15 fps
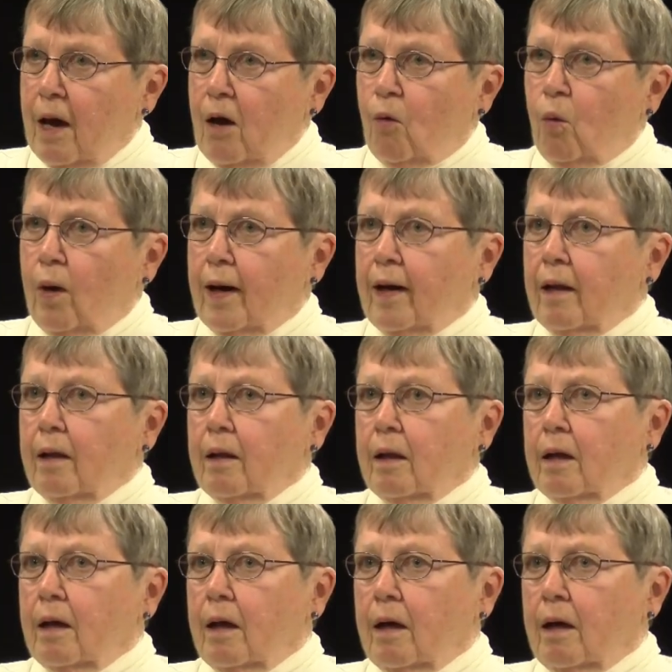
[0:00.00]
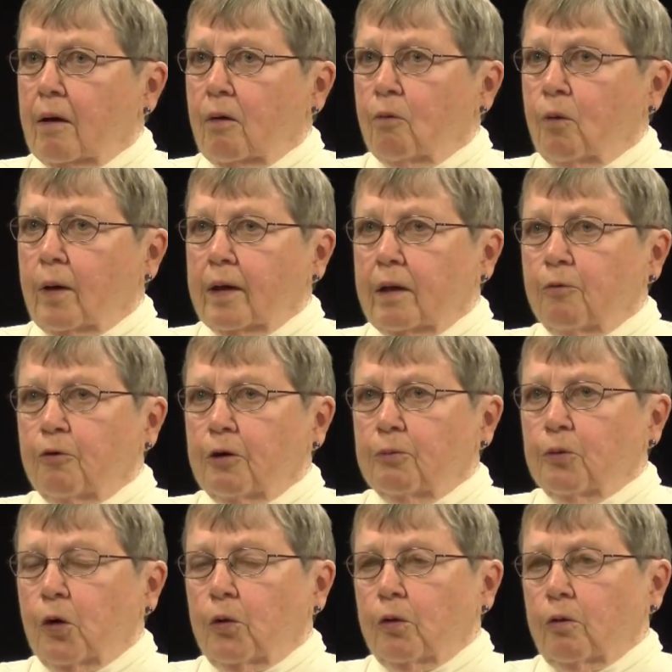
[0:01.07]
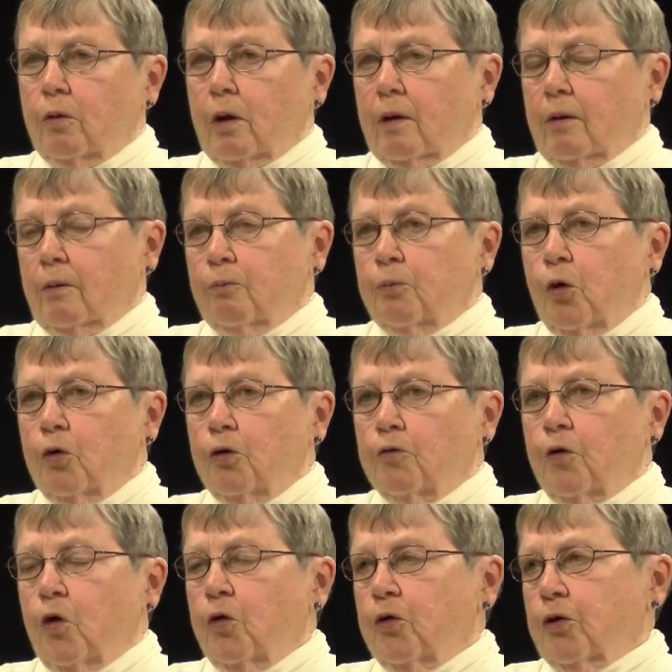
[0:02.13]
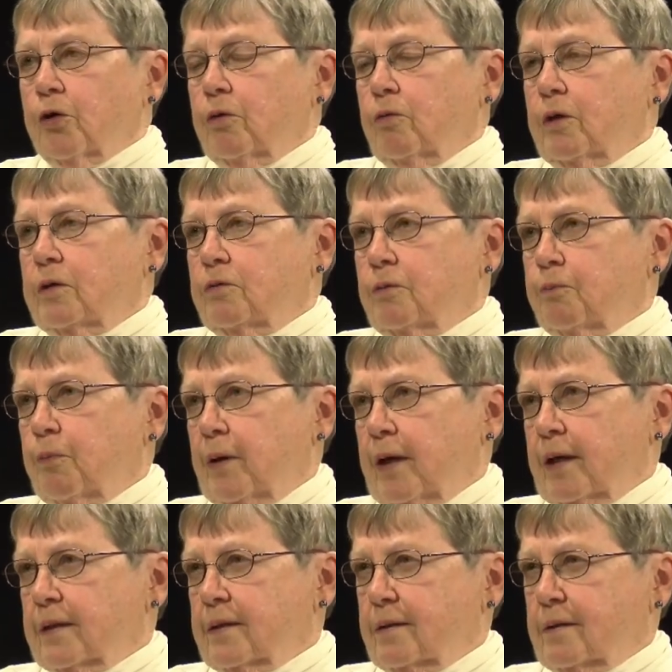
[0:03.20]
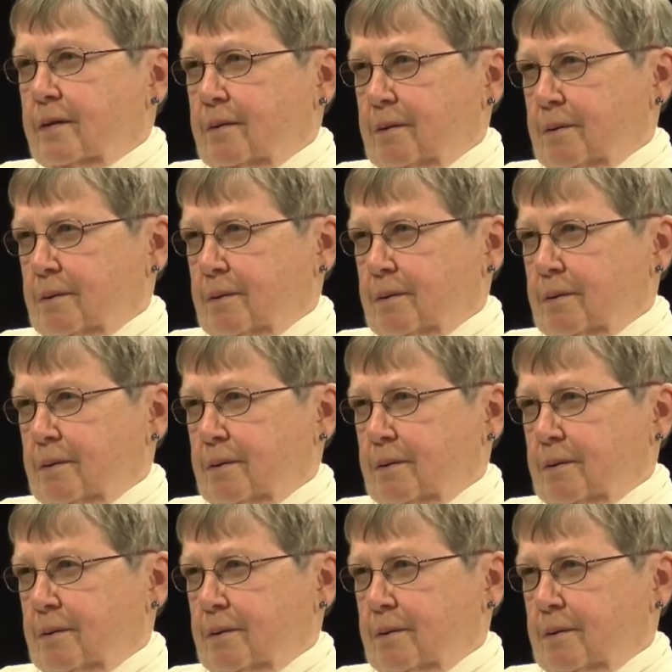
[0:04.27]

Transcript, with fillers: Well, right up front, motor, motor voter, which passed,